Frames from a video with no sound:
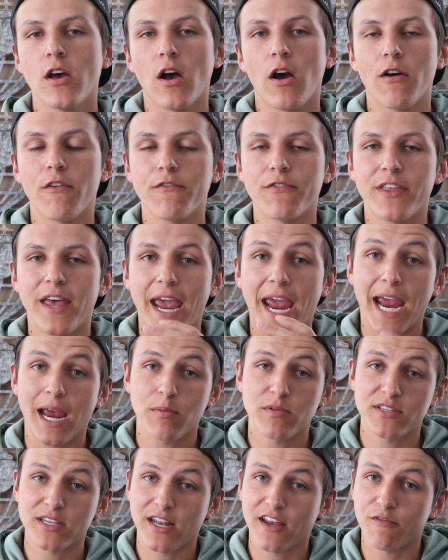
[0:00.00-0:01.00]
of the
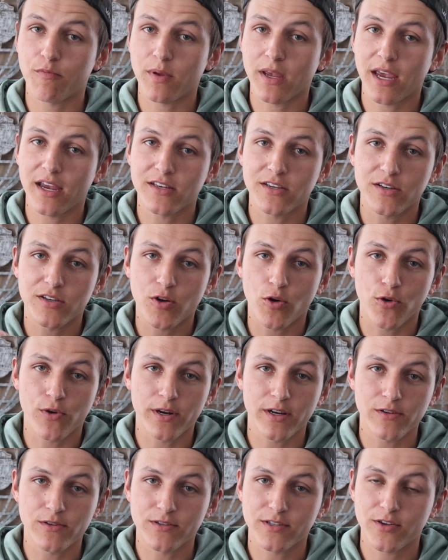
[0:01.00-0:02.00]
Amazon FBA
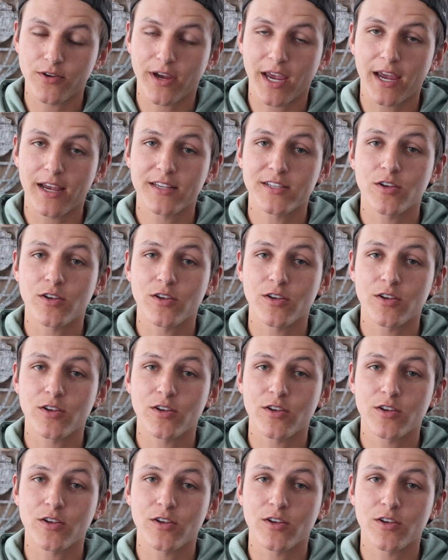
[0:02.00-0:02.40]
tutorials, okay?